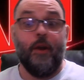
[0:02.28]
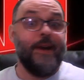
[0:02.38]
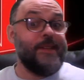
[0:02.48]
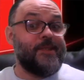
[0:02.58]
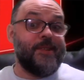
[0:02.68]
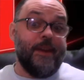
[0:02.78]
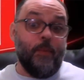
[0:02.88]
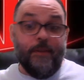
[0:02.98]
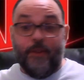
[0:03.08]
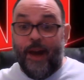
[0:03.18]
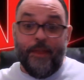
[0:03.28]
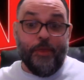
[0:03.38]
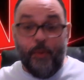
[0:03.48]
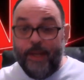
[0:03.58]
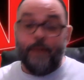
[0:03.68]
Let's see. We've got
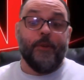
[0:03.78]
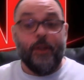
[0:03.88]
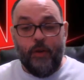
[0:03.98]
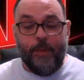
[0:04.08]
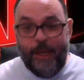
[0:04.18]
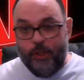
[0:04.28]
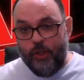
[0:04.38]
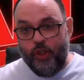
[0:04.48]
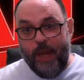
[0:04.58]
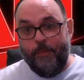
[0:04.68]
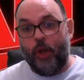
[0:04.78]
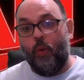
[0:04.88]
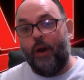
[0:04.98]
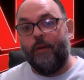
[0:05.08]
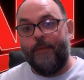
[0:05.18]
three different Elimination Chamber
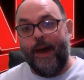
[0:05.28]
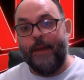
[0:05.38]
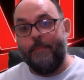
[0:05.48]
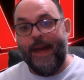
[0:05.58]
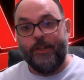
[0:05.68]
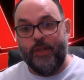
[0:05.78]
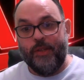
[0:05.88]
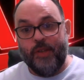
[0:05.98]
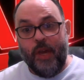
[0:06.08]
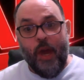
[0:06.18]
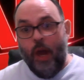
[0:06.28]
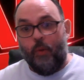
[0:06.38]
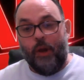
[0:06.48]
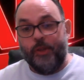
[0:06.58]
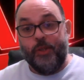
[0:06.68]
qualifying matches.
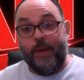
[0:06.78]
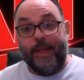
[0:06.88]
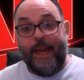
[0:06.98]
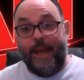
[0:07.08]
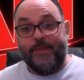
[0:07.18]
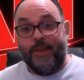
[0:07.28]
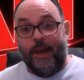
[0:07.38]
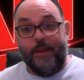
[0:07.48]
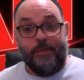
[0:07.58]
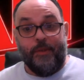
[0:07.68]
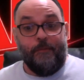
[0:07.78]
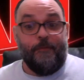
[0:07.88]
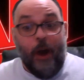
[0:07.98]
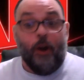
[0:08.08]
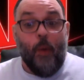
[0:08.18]
We're also going to get the
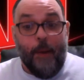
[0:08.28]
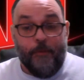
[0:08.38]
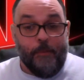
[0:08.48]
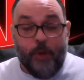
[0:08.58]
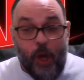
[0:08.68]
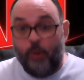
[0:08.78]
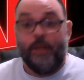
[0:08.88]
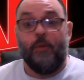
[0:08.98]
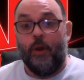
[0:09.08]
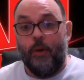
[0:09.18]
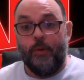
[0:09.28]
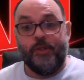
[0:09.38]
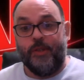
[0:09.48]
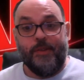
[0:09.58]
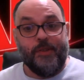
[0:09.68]
follow-up from Cody
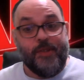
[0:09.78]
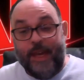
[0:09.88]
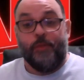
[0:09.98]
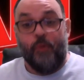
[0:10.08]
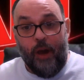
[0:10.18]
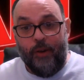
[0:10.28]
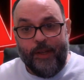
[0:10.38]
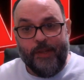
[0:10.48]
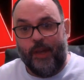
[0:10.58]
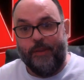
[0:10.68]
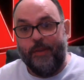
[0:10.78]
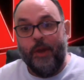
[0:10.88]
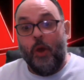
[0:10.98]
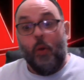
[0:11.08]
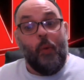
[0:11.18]
Rhodes and Seth Rollins on
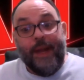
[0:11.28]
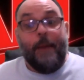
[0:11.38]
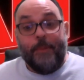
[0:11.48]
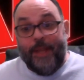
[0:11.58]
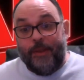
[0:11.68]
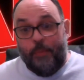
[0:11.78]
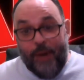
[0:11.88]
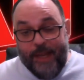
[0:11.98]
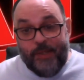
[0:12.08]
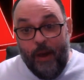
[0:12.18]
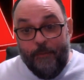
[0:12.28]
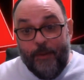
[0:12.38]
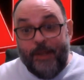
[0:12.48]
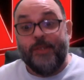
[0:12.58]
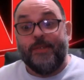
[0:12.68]
what happened at the press
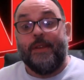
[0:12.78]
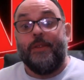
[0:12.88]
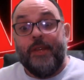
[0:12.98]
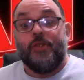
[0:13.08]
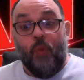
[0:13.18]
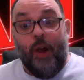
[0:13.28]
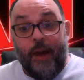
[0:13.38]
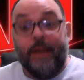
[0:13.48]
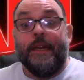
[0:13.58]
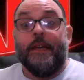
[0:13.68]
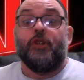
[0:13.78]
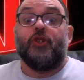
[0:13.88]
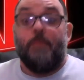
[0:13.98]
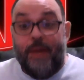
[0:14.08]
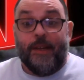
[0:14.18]
conference. This Raw
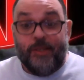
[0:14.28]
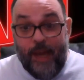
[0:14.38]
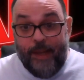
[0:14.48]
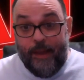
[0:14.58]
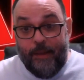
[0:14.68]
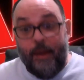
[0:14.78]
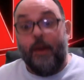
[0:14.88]
should be exciting.